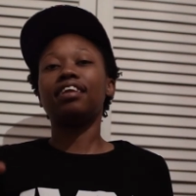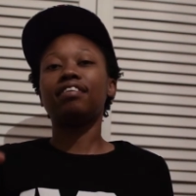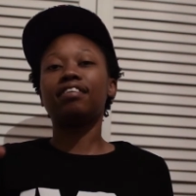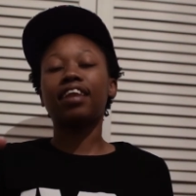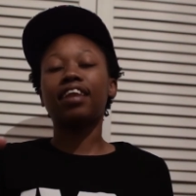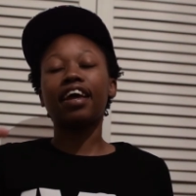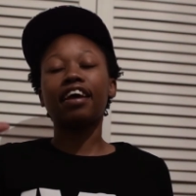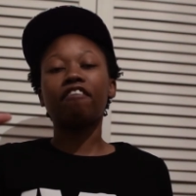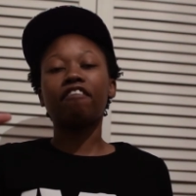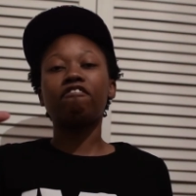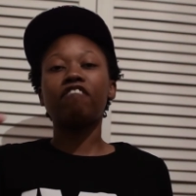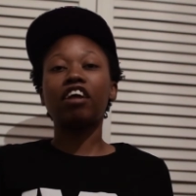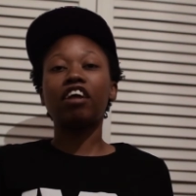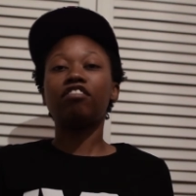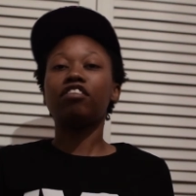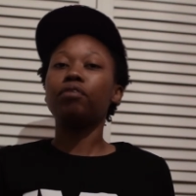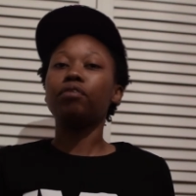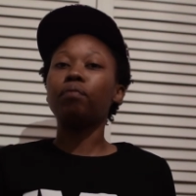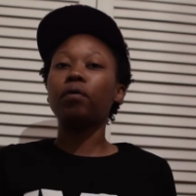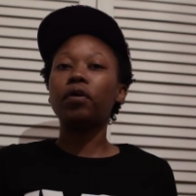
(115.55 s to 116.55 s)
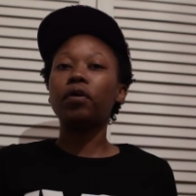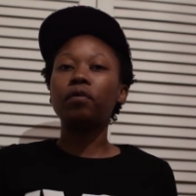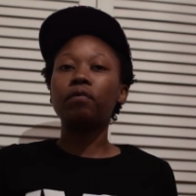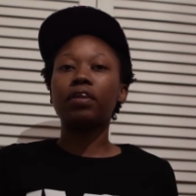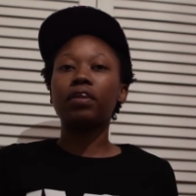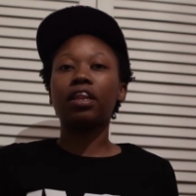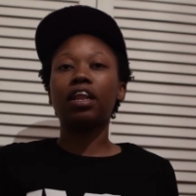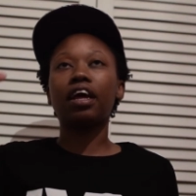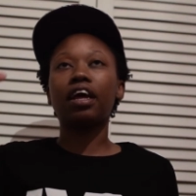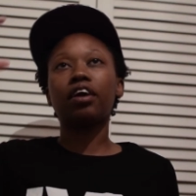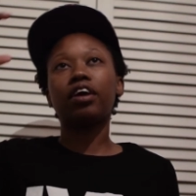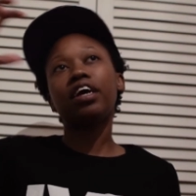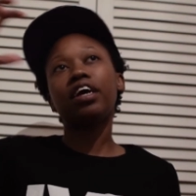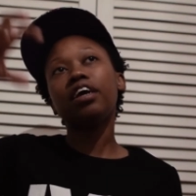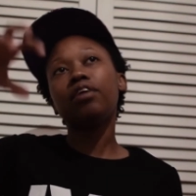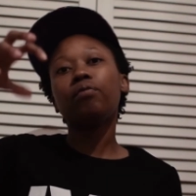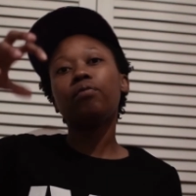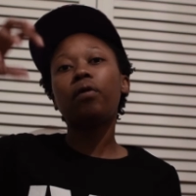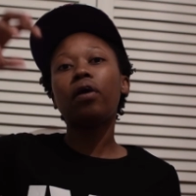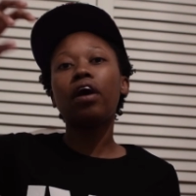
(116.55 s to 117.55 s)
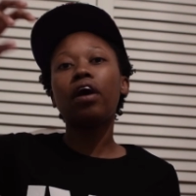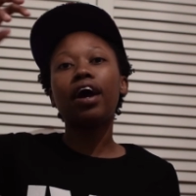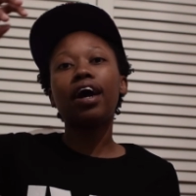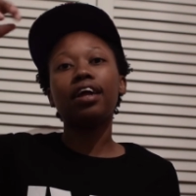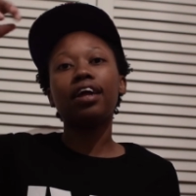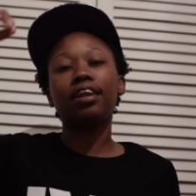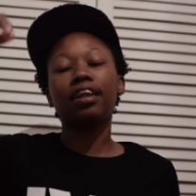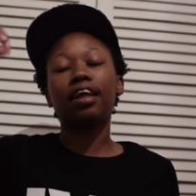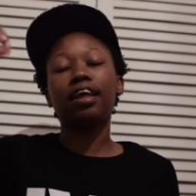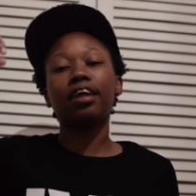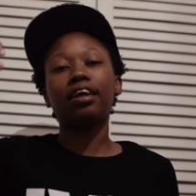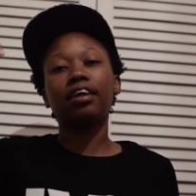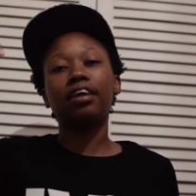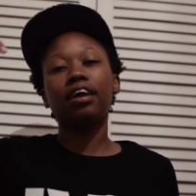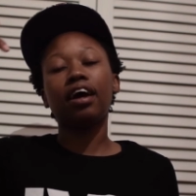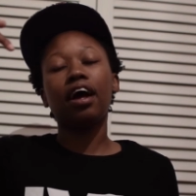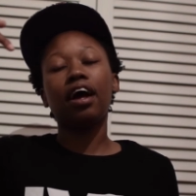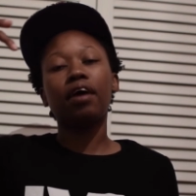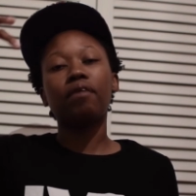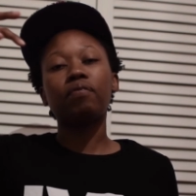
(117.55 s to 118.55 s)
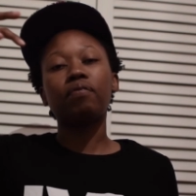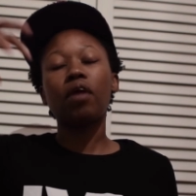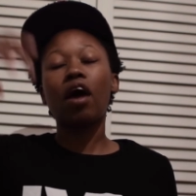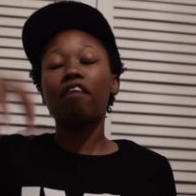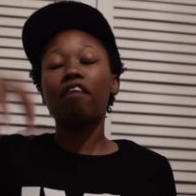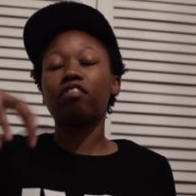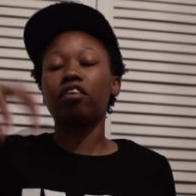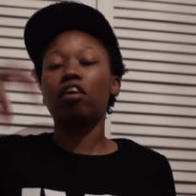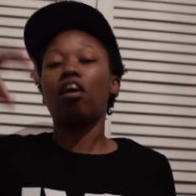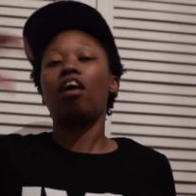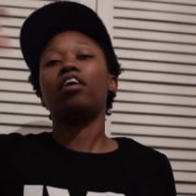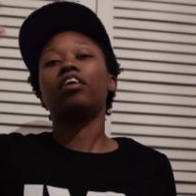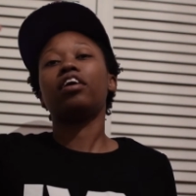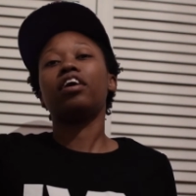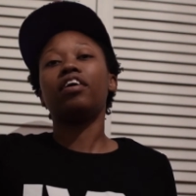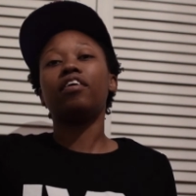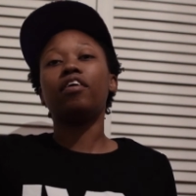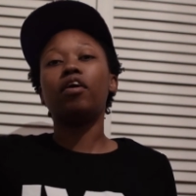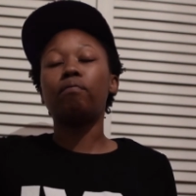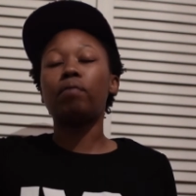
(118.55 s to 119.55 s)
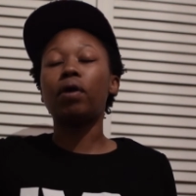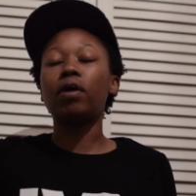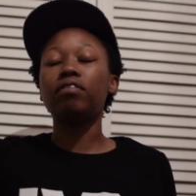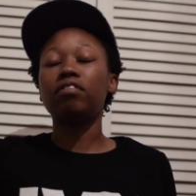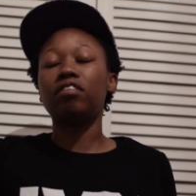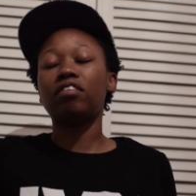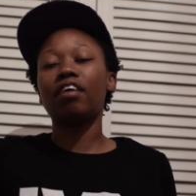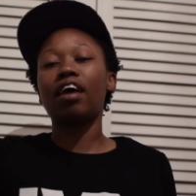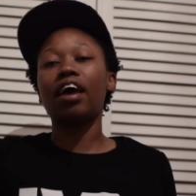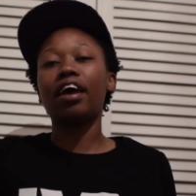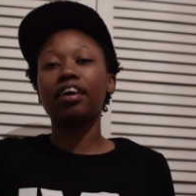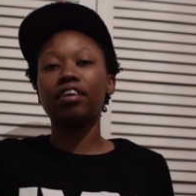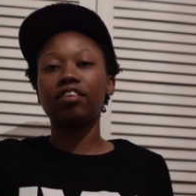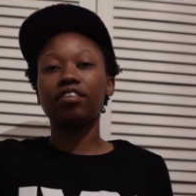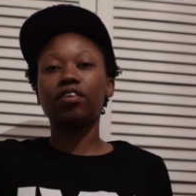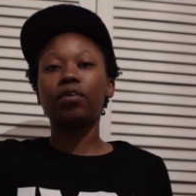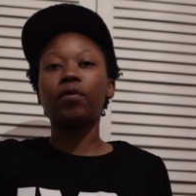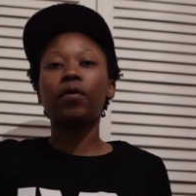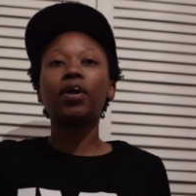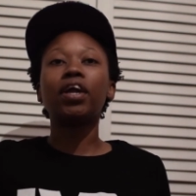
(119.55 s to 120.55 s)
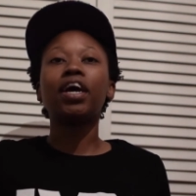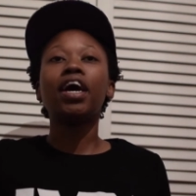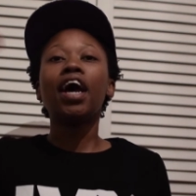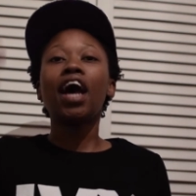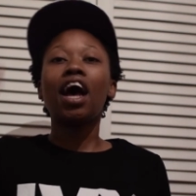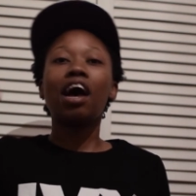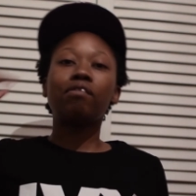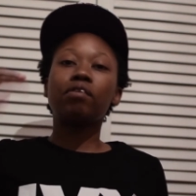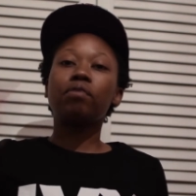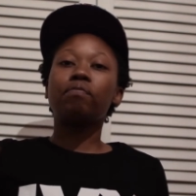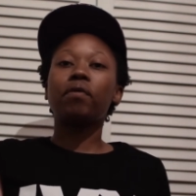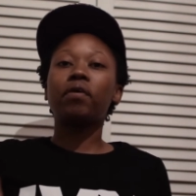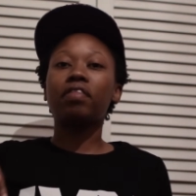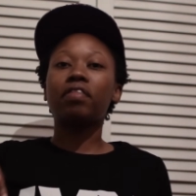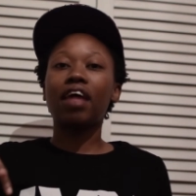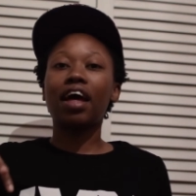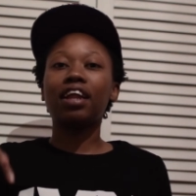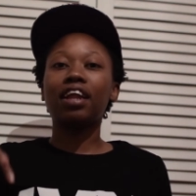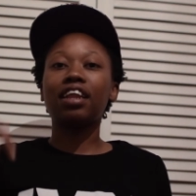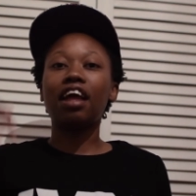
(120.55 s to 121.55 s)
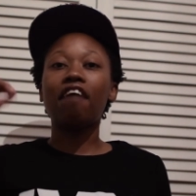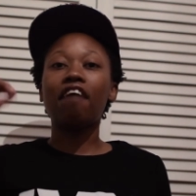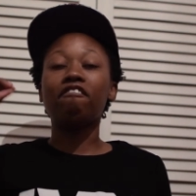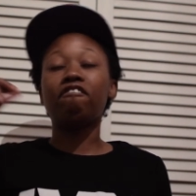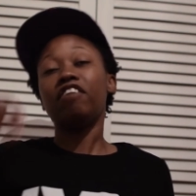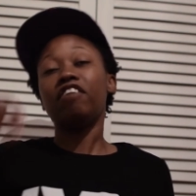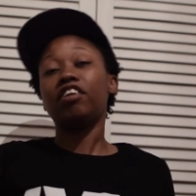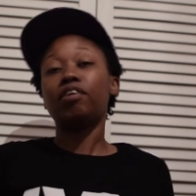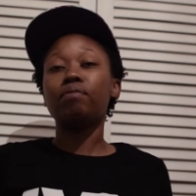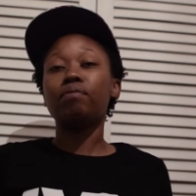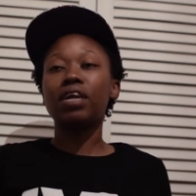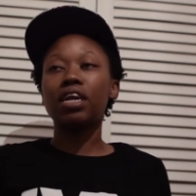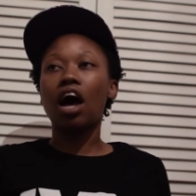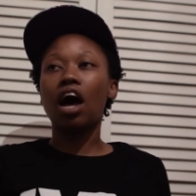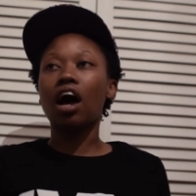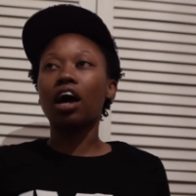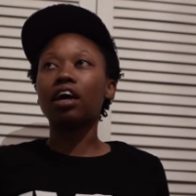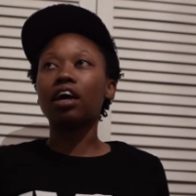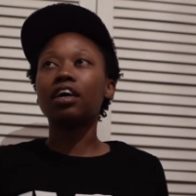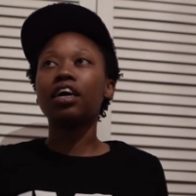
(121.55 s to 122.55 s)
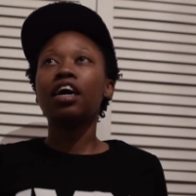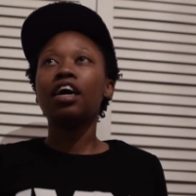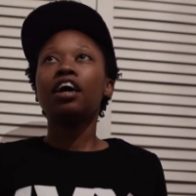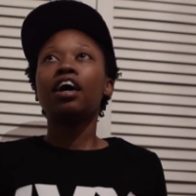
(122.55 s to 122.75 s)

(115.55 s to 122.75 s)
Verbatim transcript: this like veggie bowl with like quinoa and like um, avocado a poached egg and so on and we both had a vitamin hug